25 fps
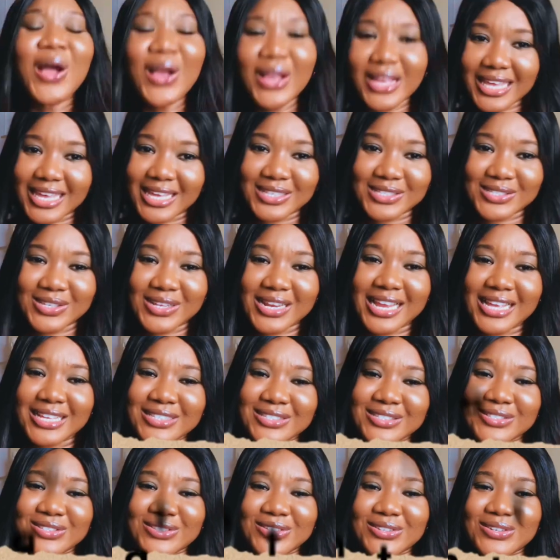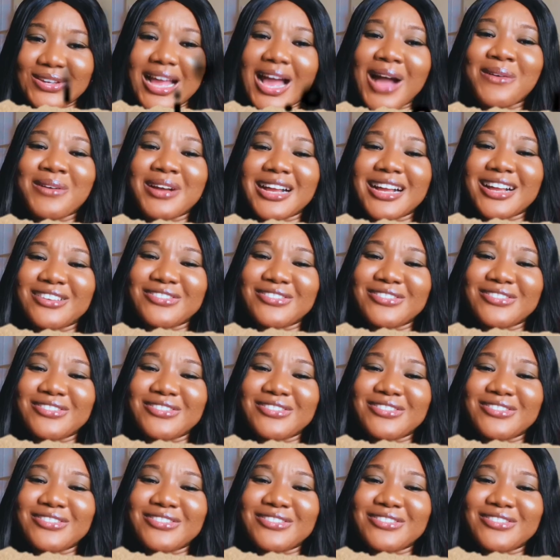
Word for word: Okay, so let's do our